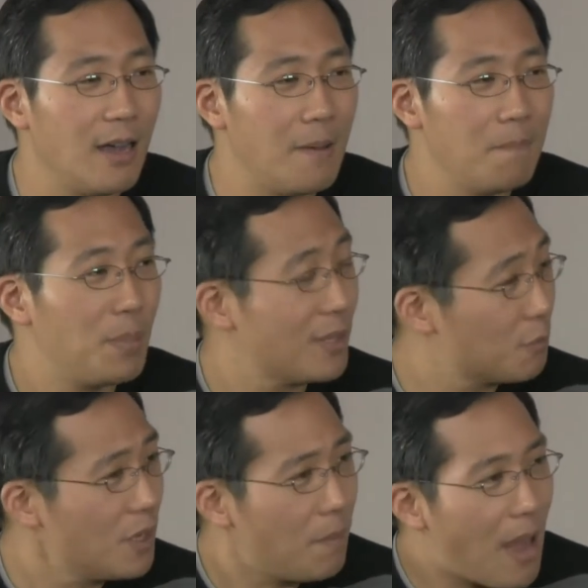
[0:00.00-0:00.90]
Um, but the
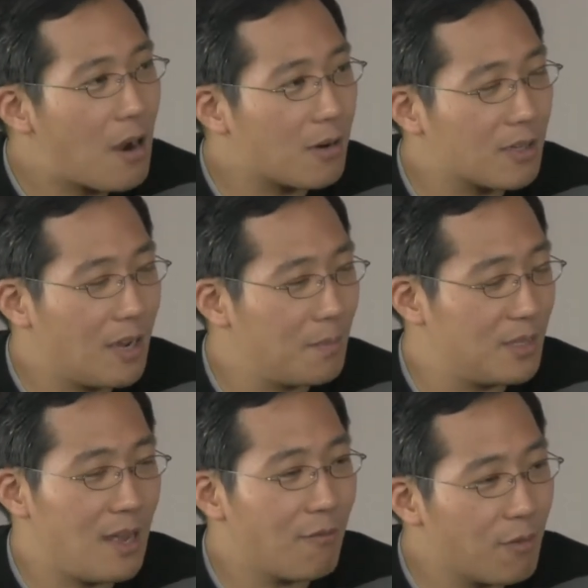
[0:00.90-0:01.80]
real power
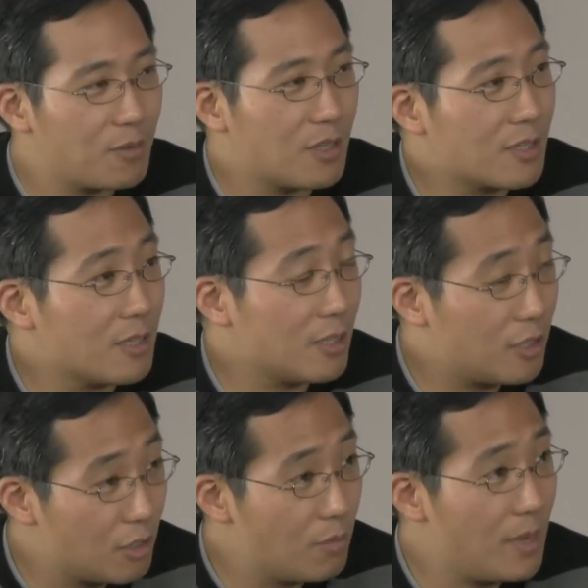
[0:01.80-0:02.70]
comes not from just
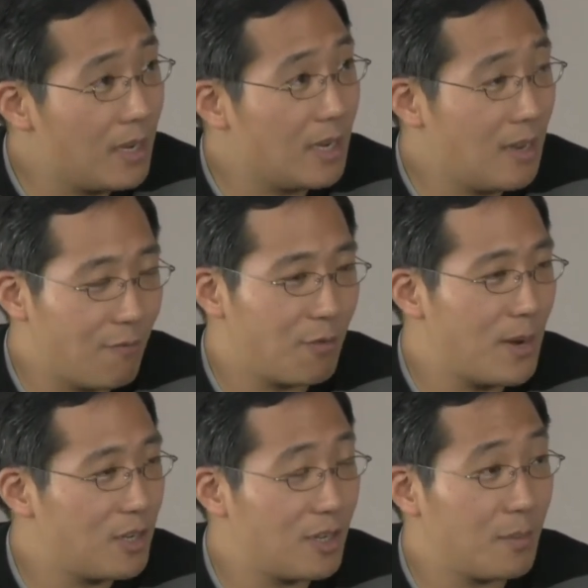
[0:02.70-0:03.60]
consuming information mm.